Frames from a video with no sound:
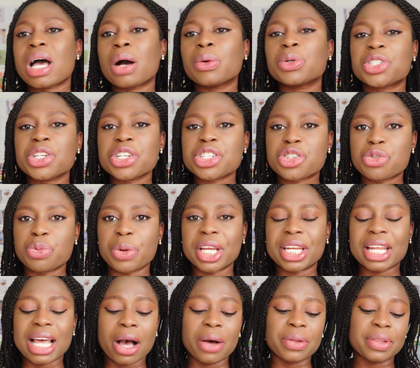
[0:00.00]
I will just
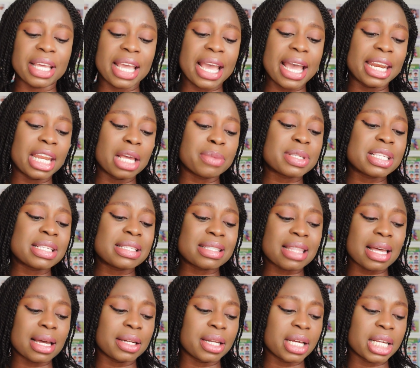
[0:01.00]
read out the NMC
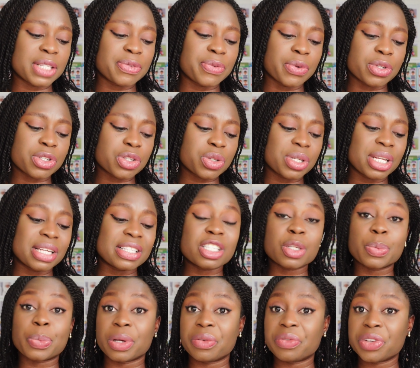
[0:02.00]
standards for student
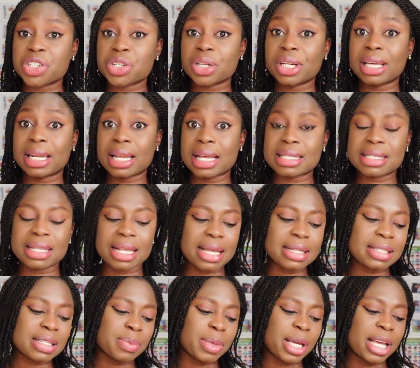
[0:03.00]
supervision and
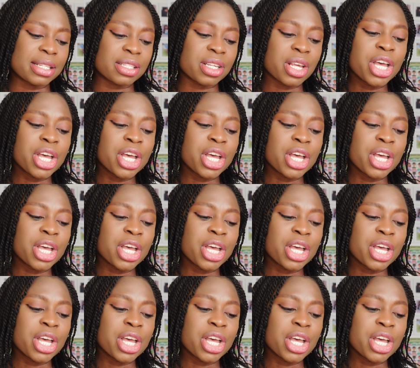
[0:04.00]
assessment.